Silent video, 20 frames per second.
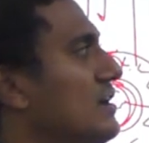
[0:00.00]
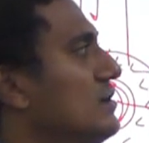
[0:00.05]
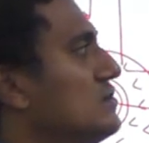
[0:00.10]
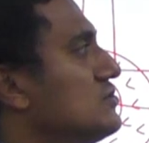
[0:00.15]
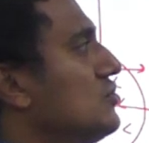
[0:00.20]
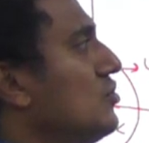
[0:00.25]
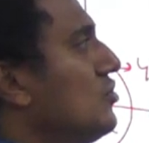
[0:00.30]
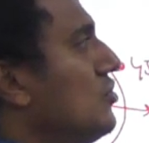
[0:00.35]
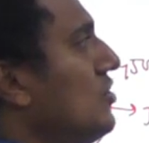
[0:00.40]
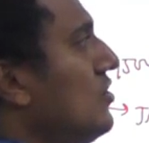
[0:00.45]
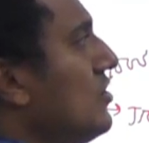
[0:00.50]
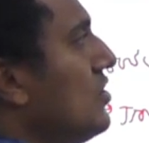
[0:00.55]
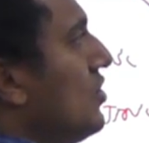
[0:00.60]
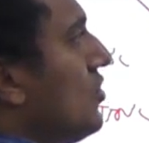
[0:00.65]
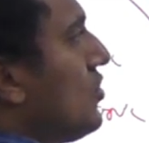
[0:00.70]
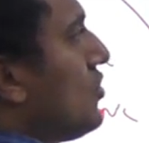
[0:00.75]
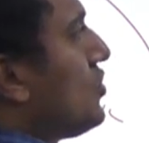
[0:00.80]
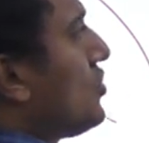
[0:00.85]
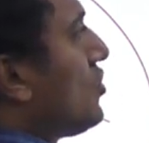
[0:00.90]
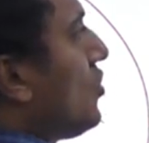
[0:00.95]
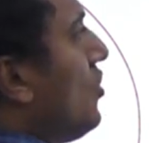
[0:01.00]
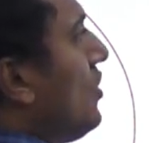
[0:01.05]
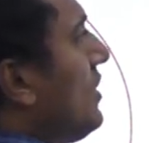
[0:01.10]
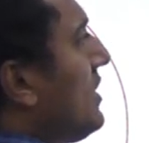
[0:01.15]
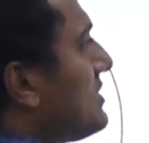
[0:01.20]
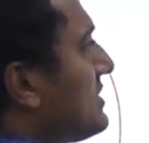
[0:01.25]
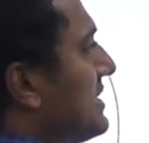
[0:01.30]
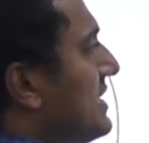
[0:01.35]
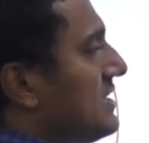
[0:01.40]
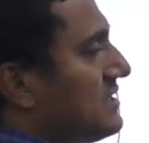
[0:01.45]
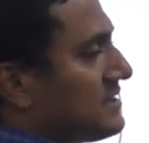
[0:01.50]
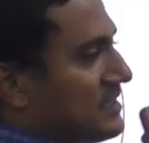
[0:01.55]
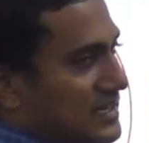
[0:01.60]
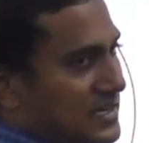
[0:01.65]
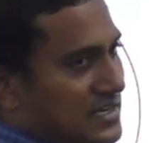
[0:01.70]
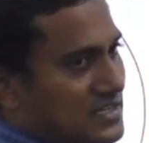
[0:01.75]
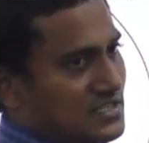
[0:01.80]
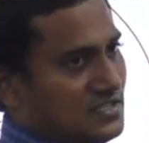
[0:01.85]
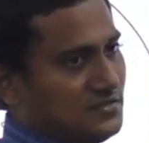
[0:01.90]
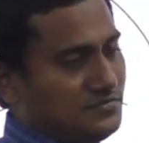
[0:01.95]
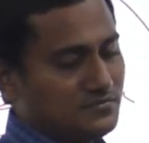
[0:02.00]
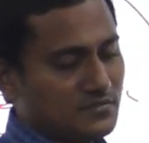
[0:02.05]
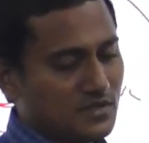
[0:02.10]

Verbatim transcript: So, don't think that